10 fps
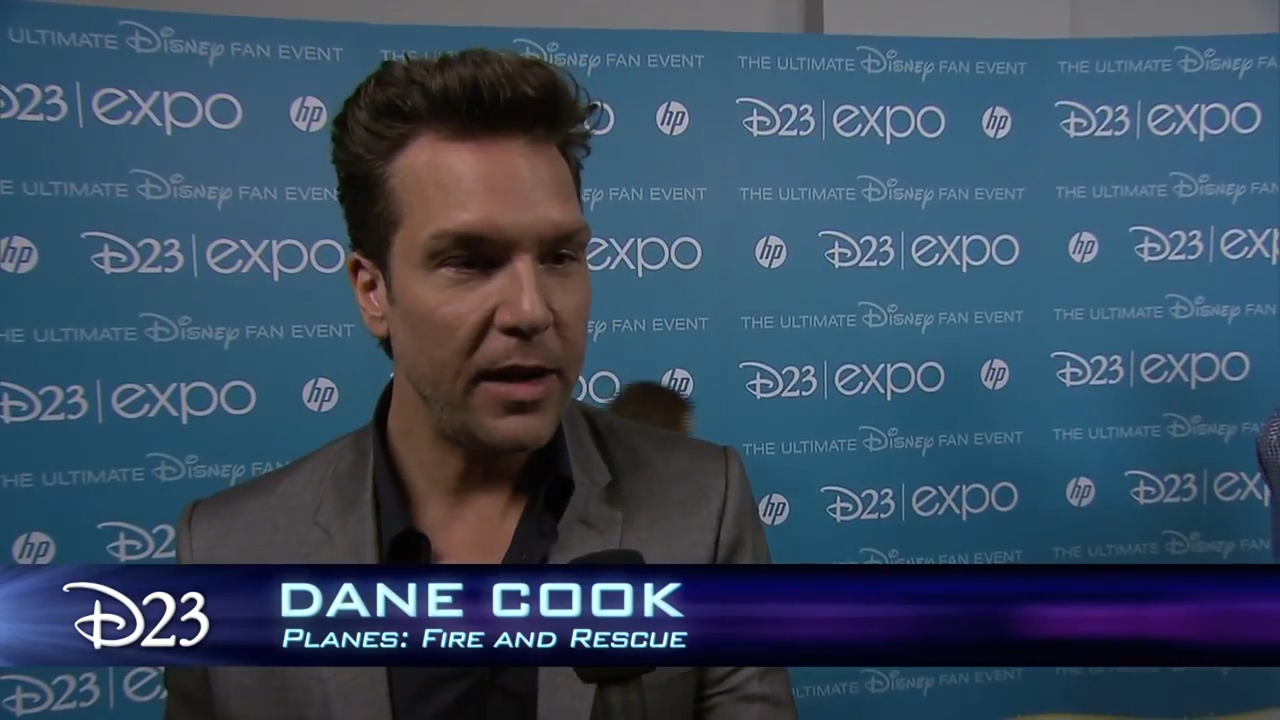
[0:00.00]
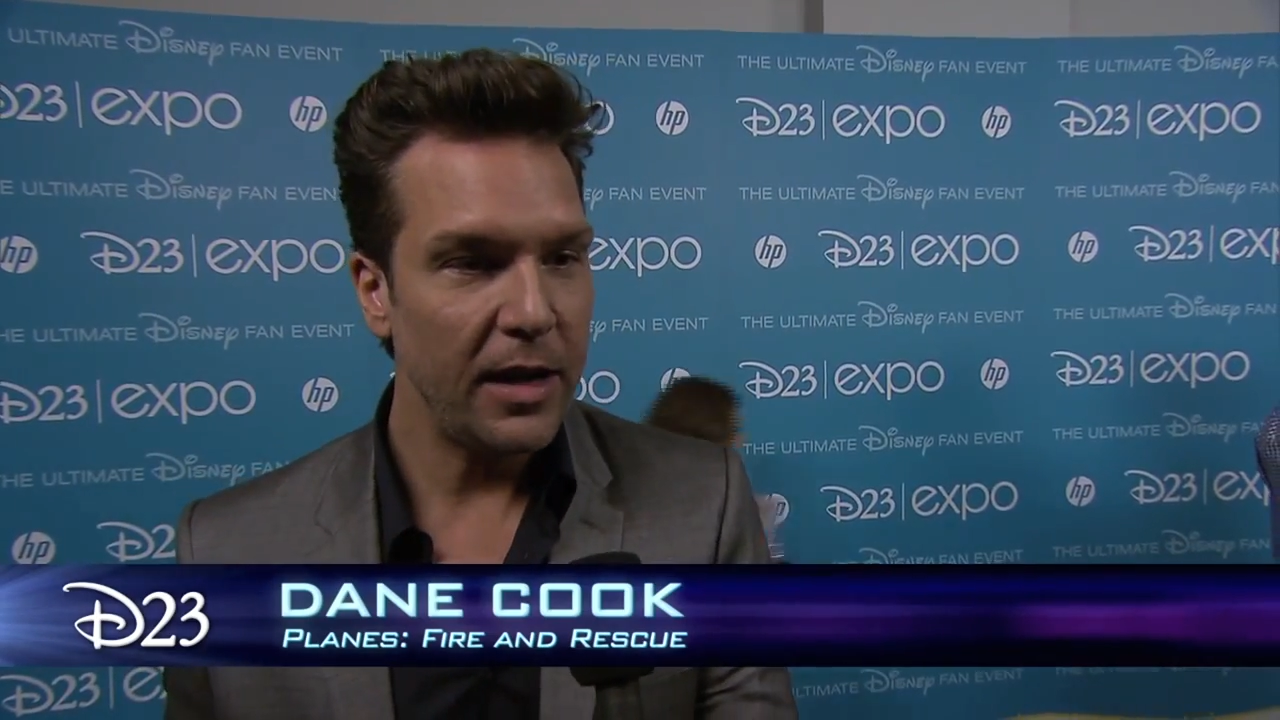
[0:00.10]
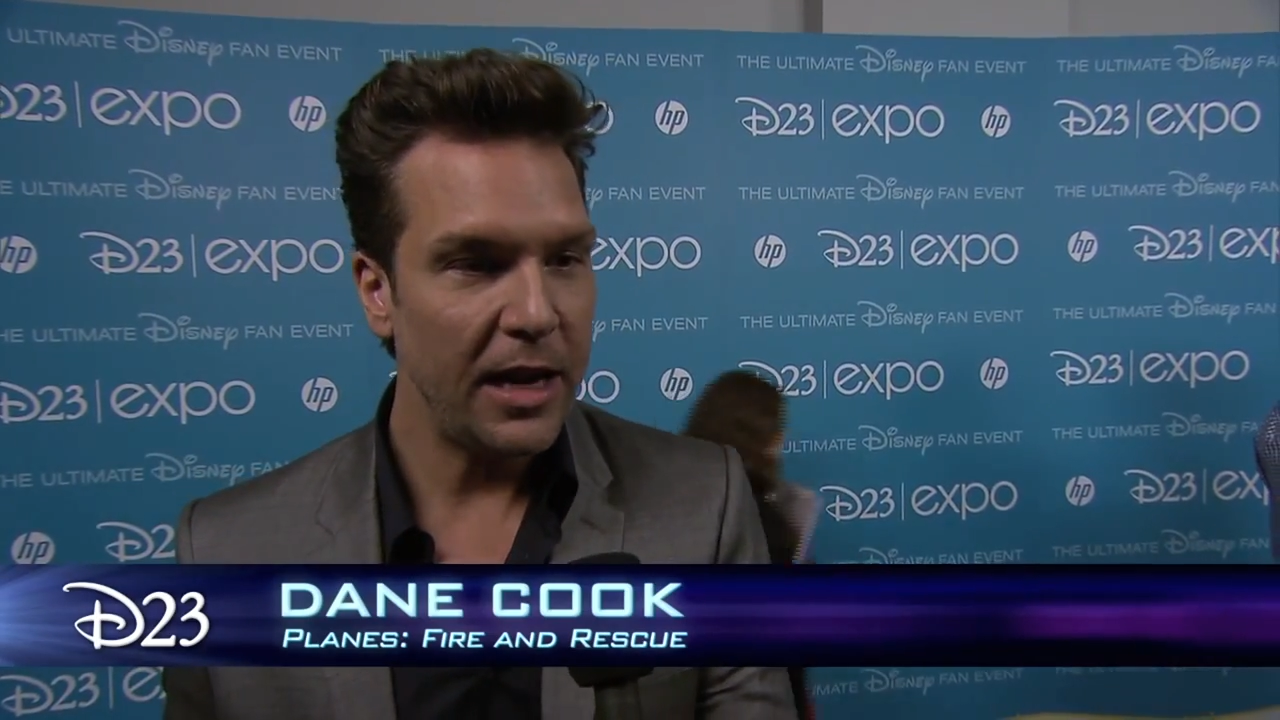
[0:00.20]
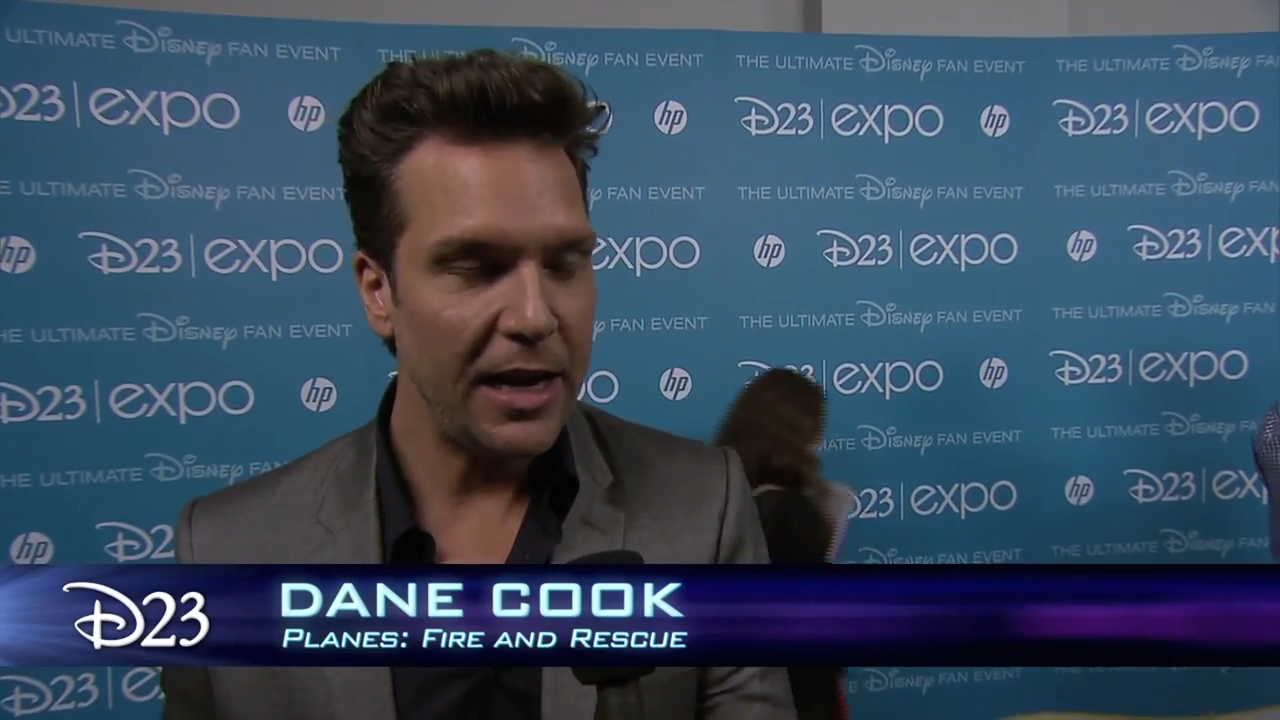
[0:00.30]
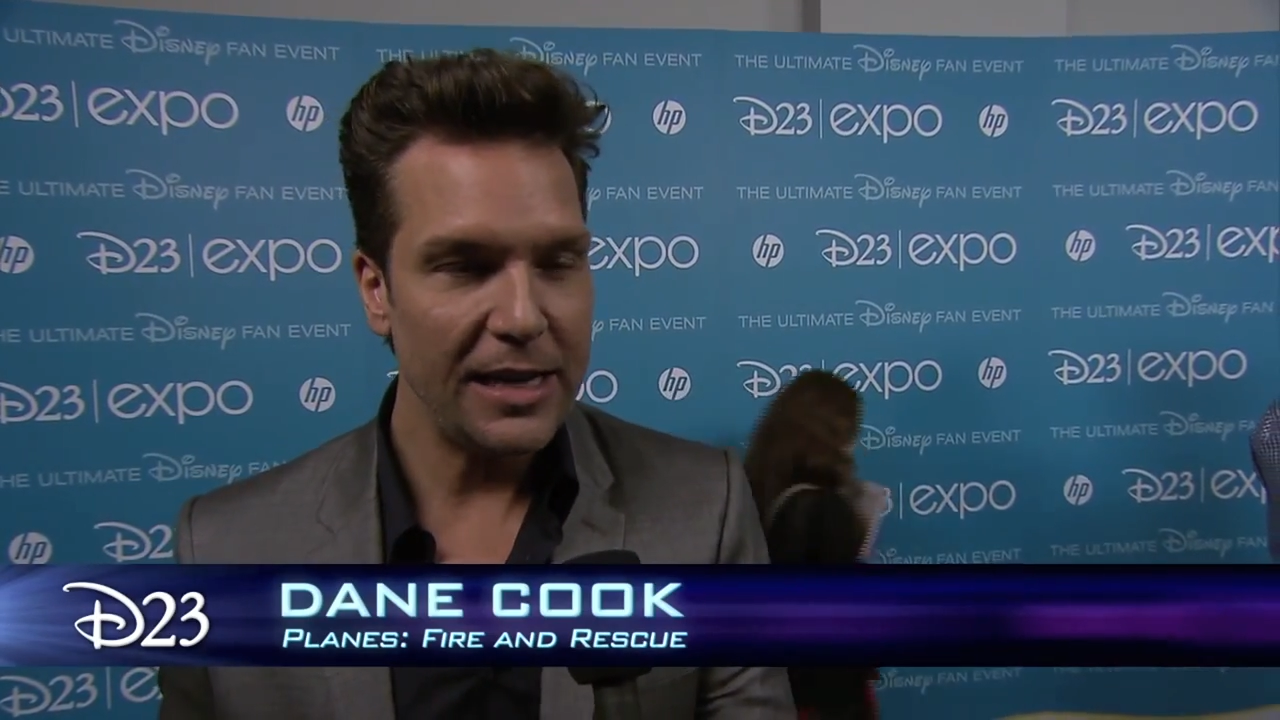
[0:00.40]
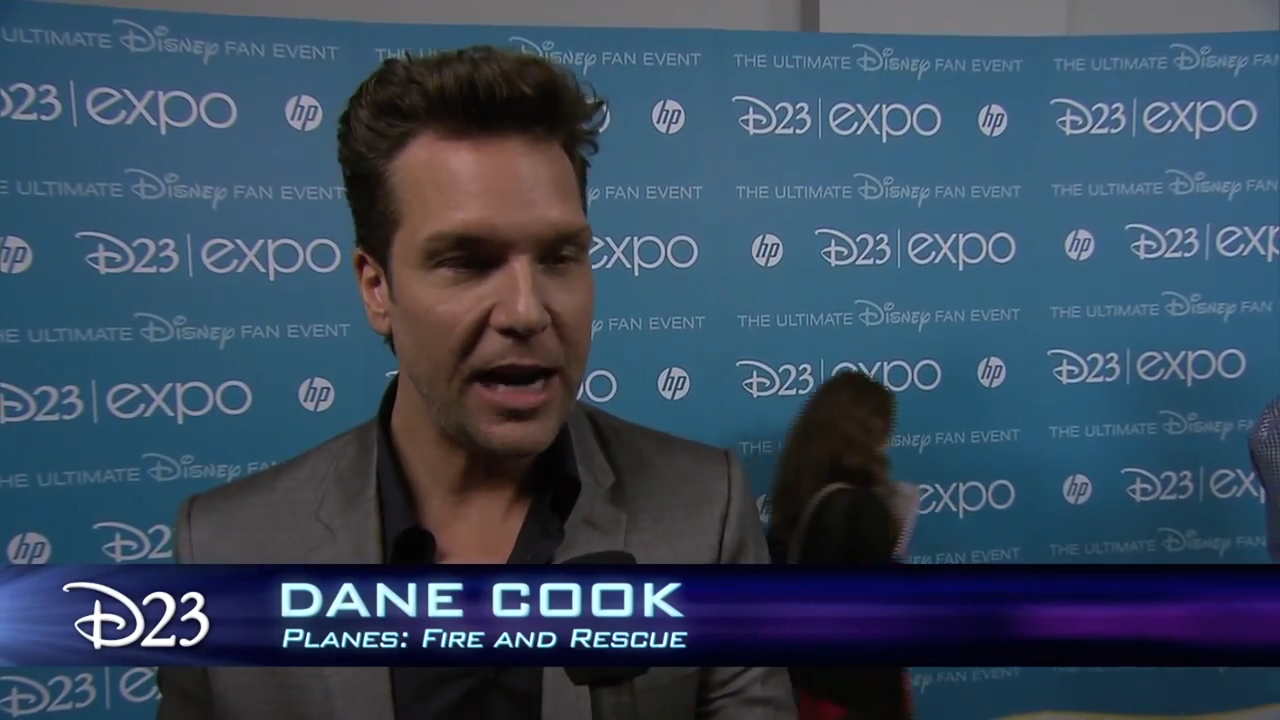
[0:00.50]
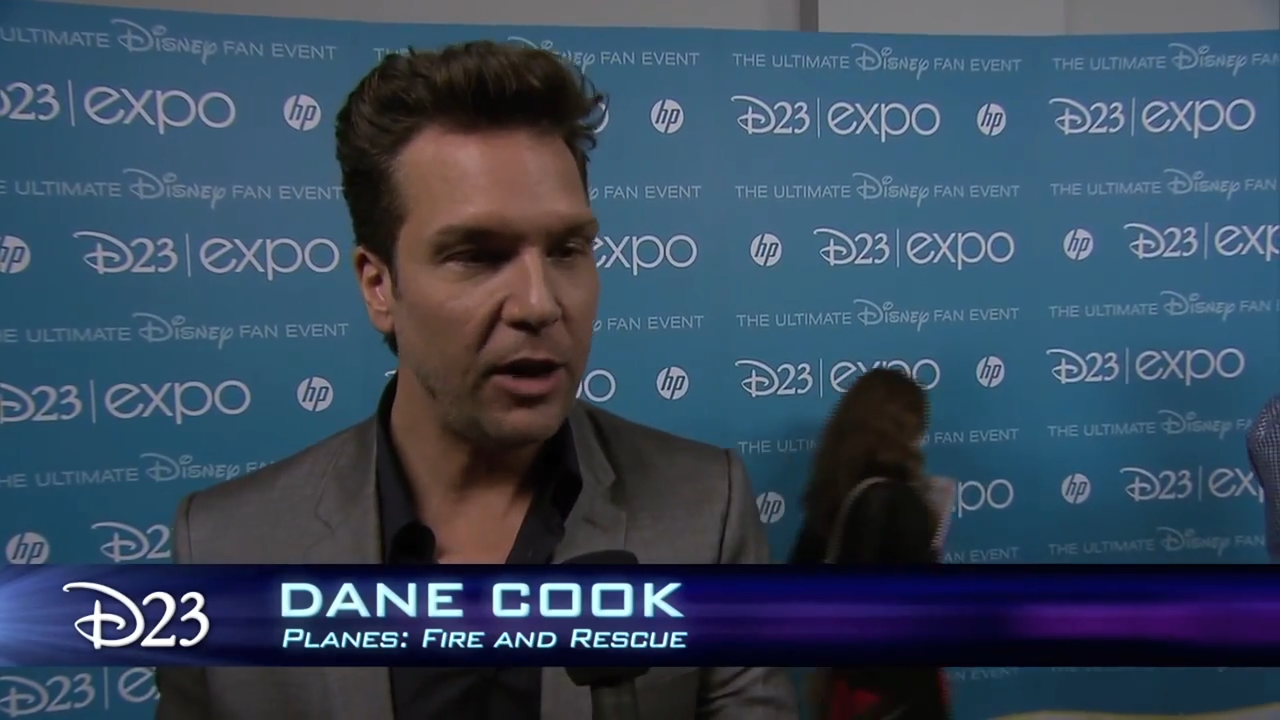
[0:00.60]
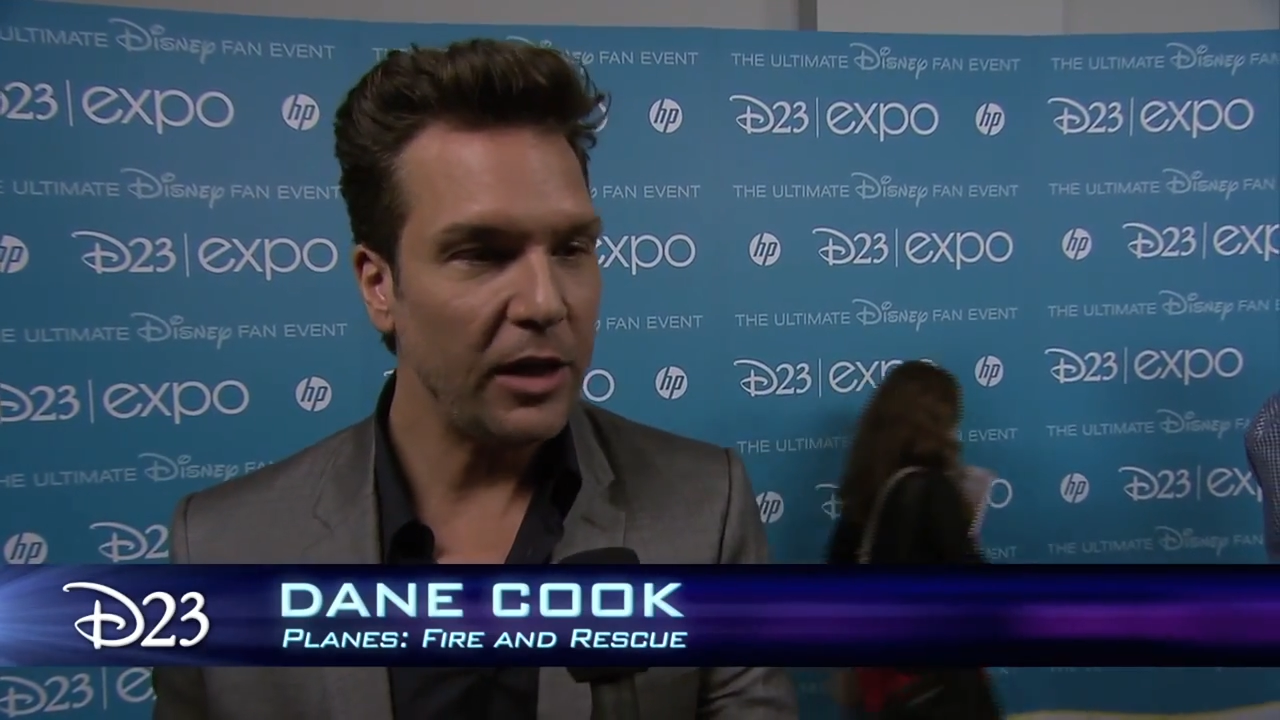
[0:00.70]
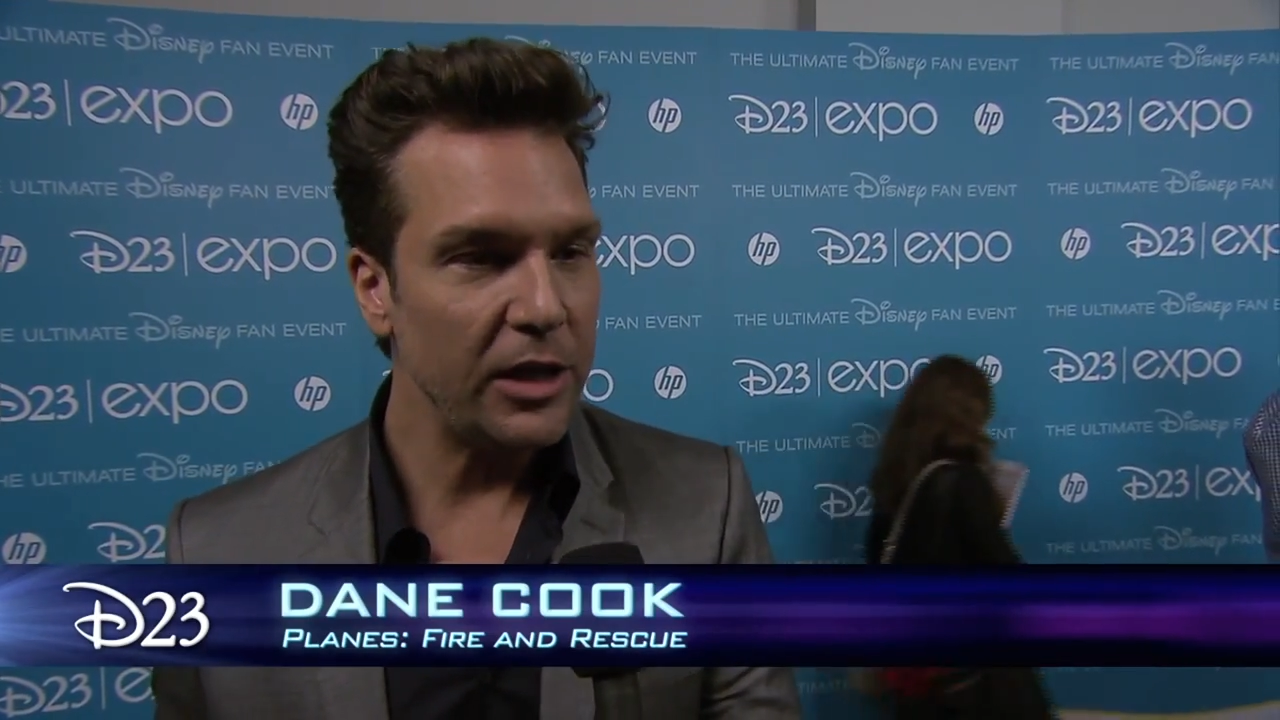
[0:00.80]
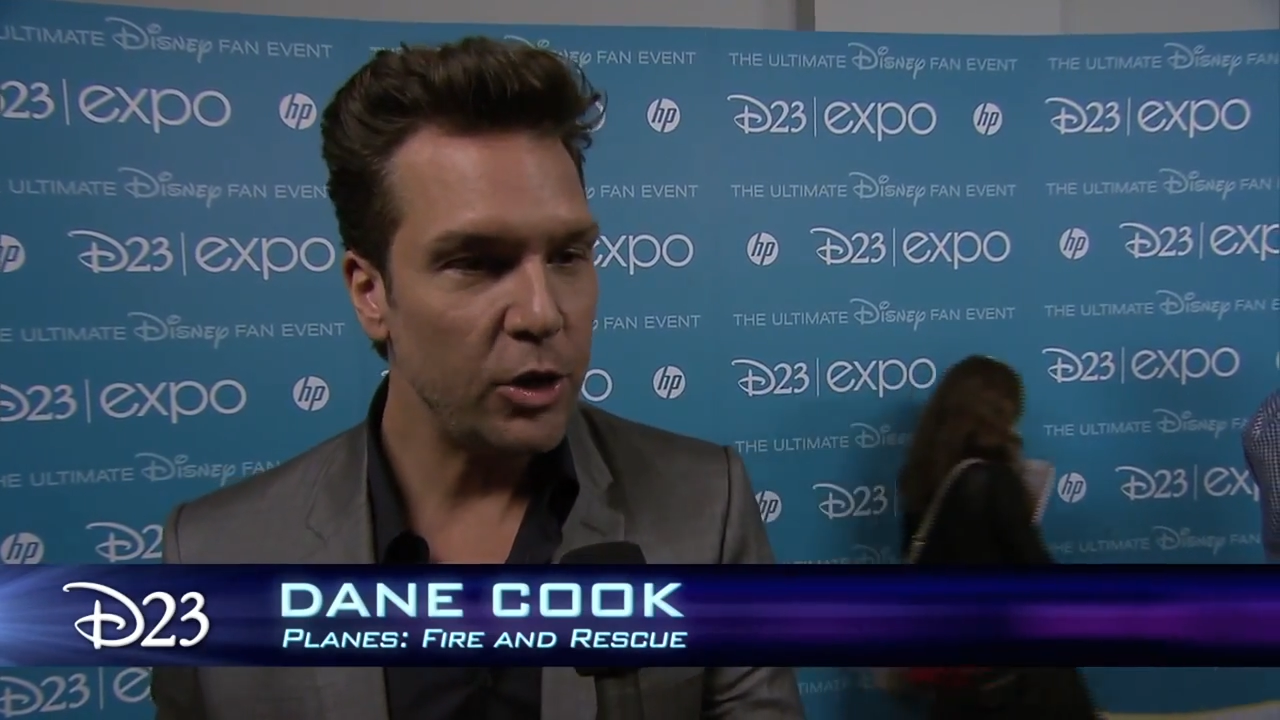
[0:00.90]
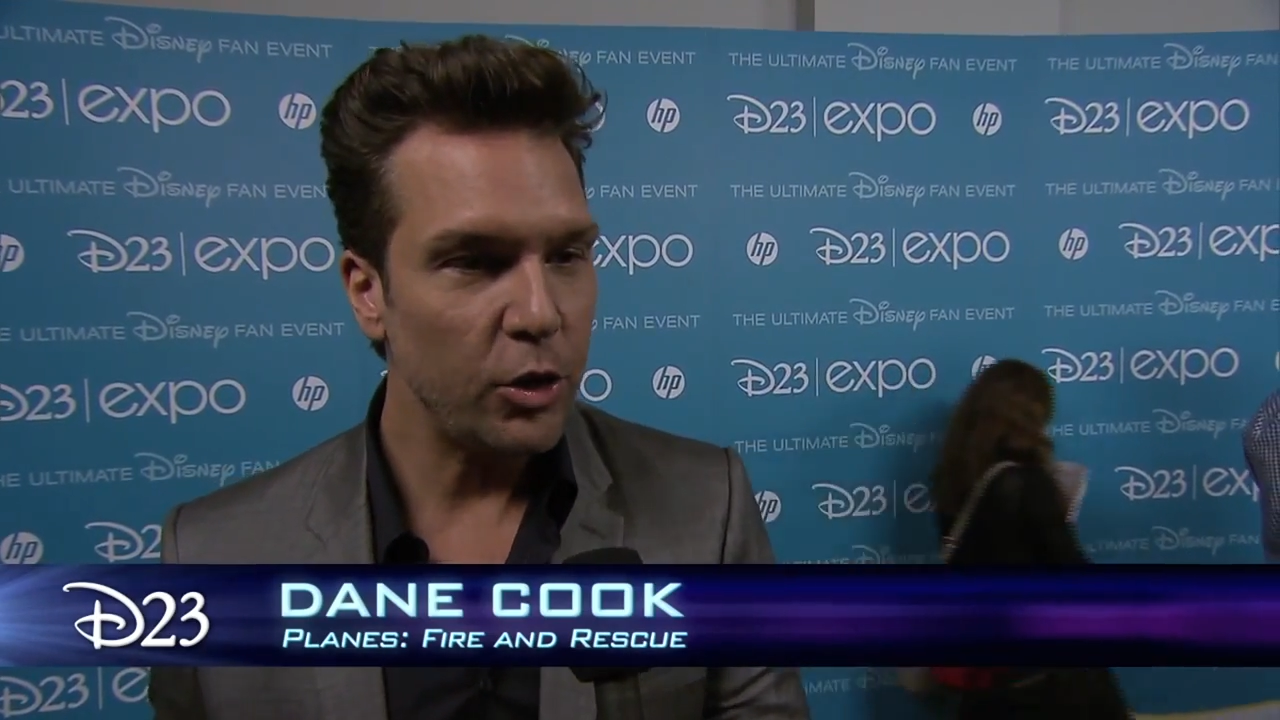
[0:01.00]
a, in an entirely new